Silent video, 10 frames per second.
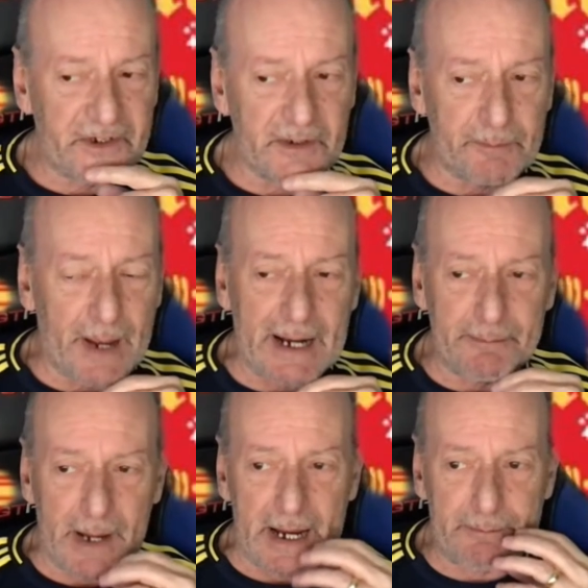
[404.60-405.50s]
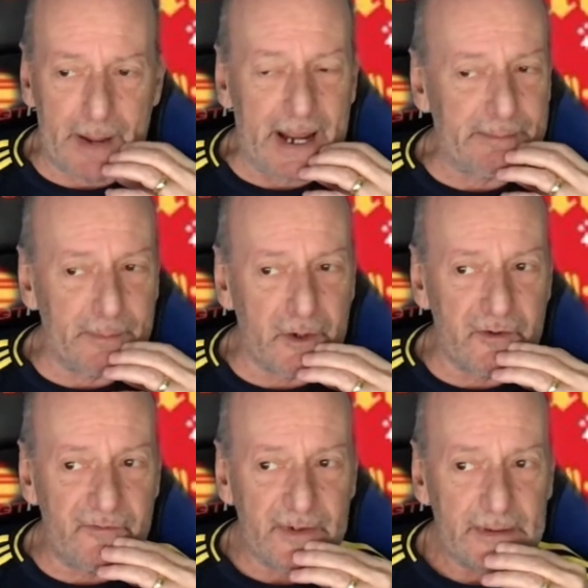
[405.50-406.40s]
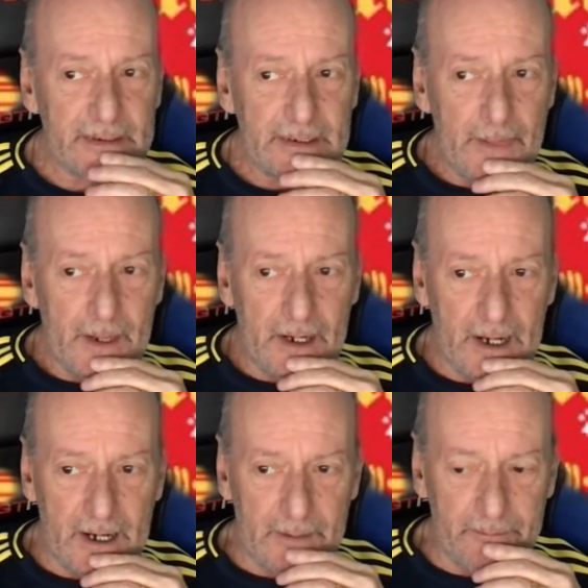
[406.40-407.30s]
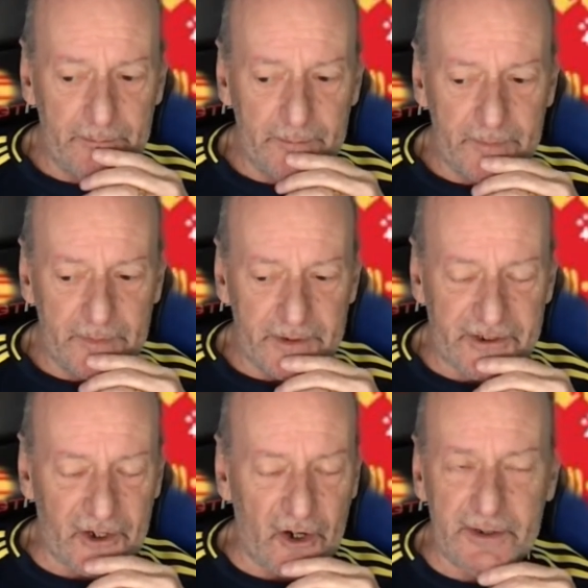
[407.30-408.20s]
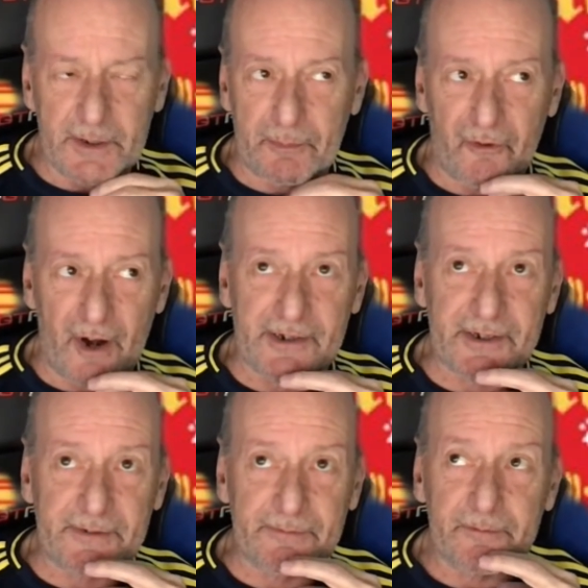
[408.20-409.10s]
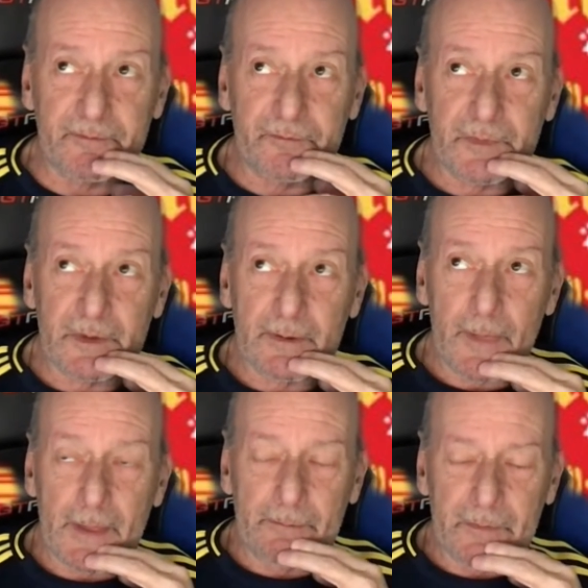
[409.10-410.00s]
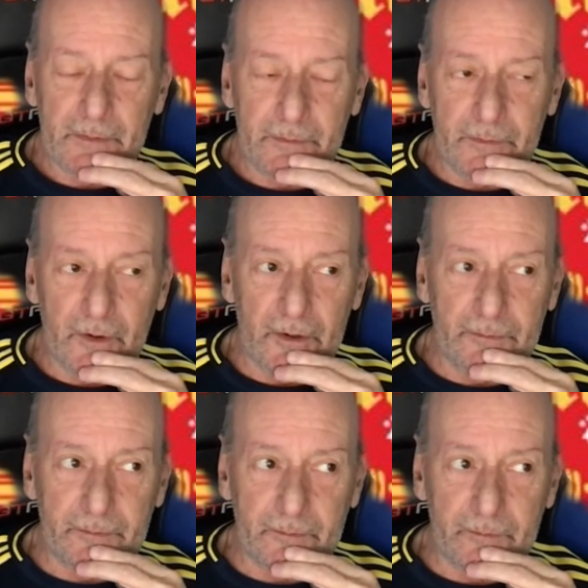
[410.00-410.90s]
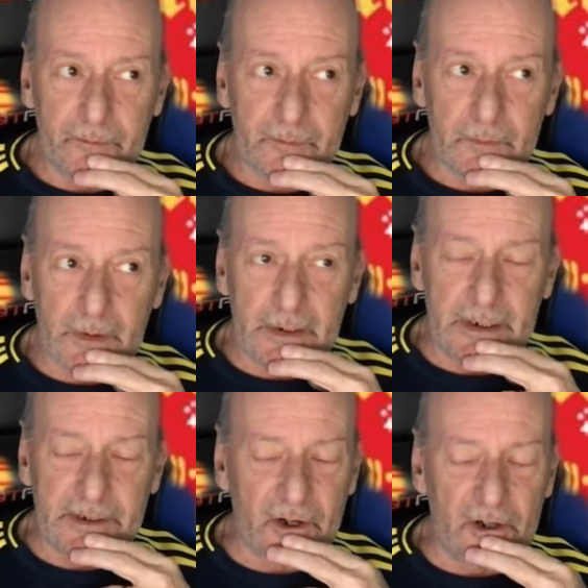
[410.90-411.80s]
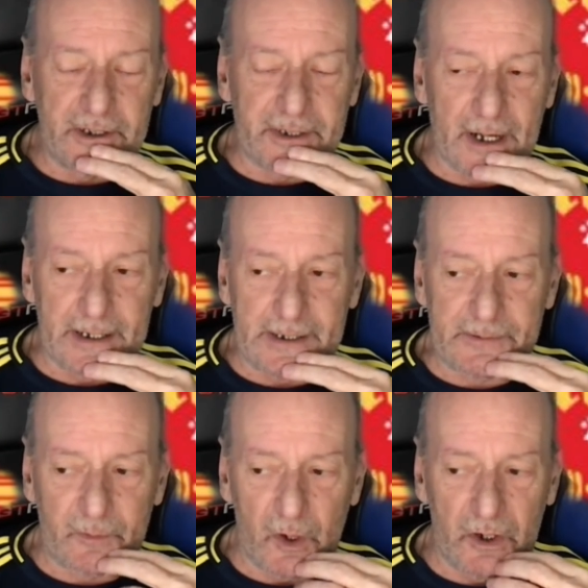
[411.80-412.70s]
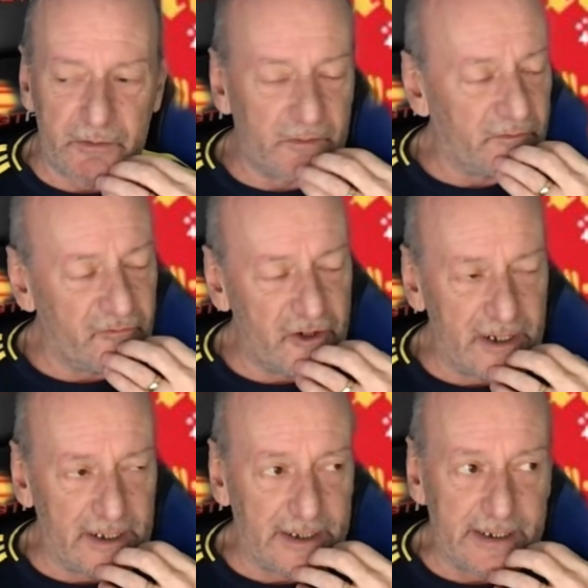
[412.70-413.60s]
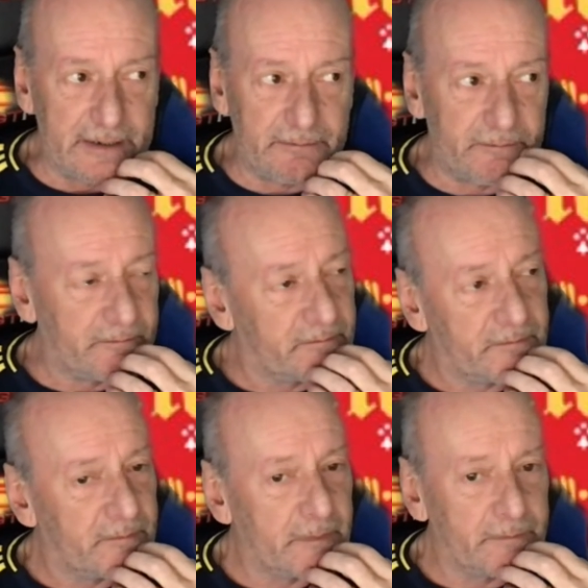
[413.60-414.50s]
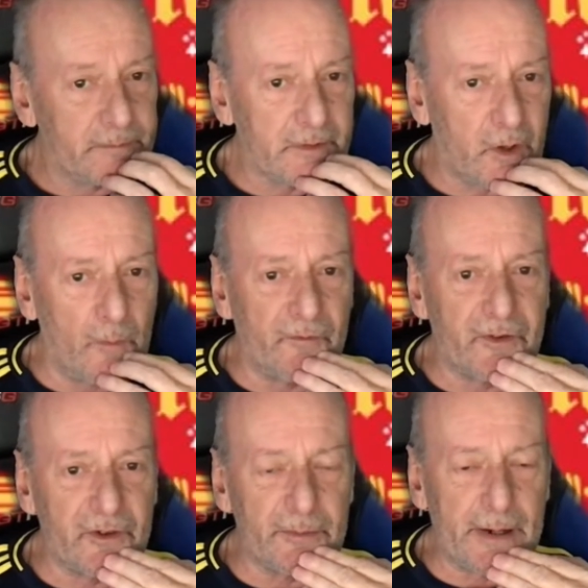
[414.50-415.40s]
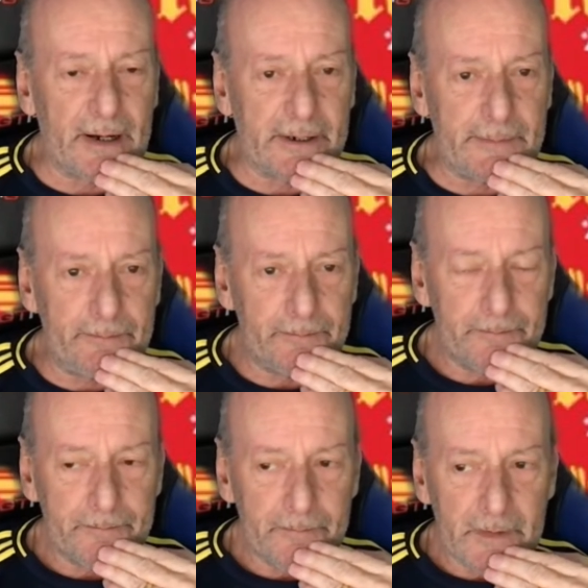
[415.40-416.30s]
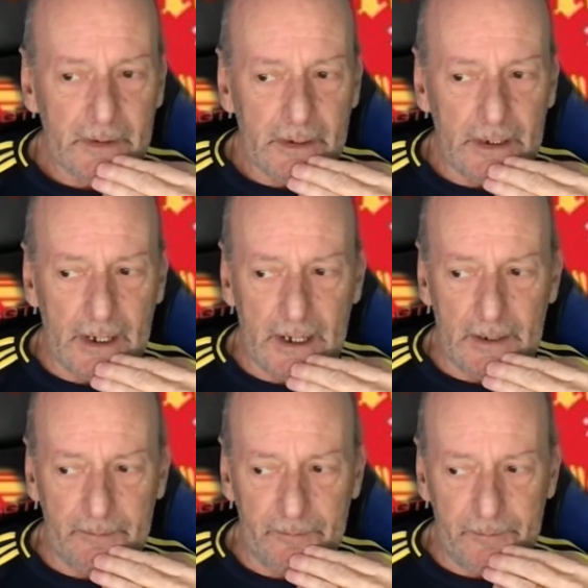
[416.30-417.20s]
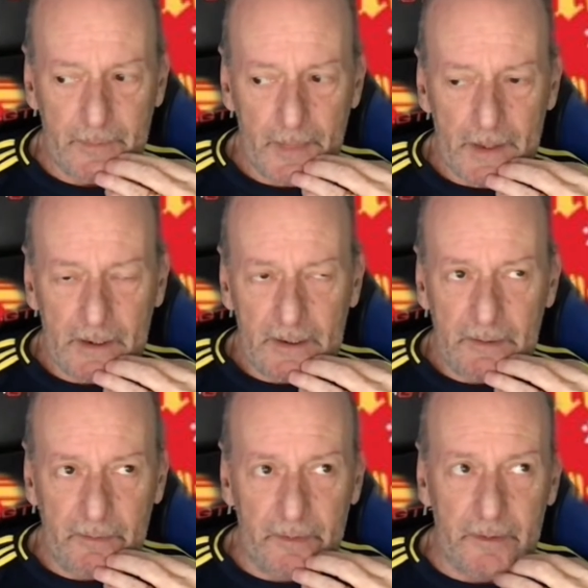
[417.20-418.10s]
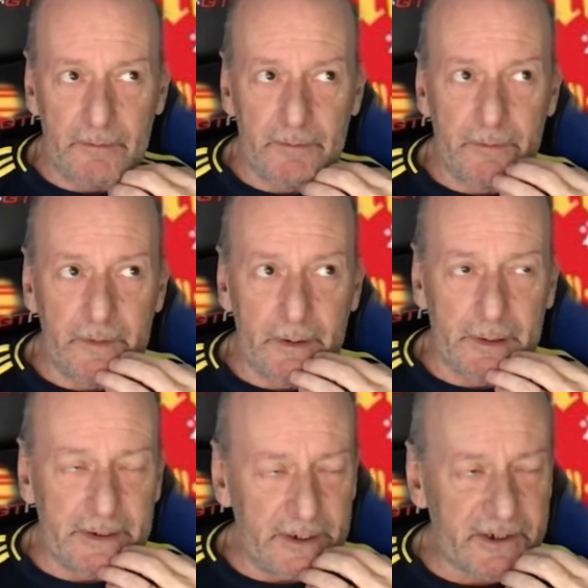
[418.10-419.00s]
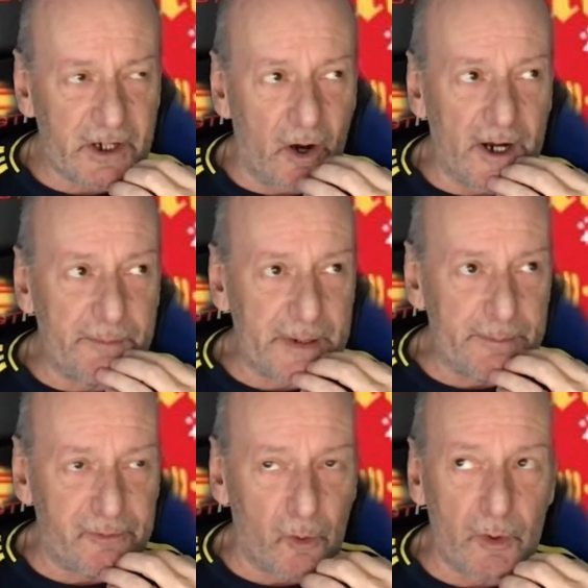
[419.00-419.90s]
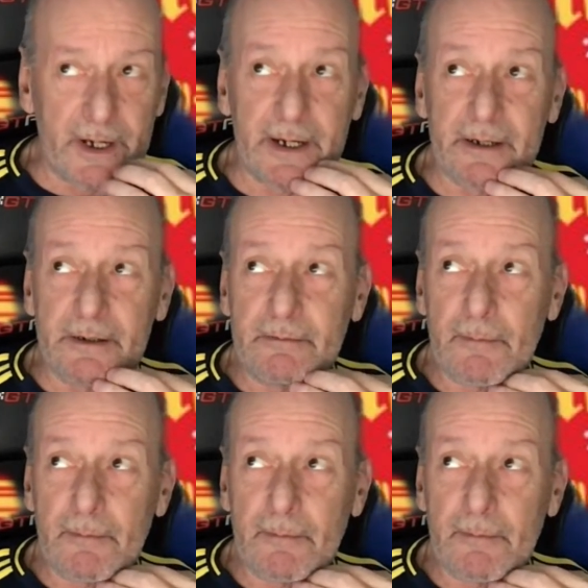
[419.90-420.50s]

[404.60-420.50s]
a bad move. Certainly the press that in his early days weren't really confident about him. I mean, this guy had been brought in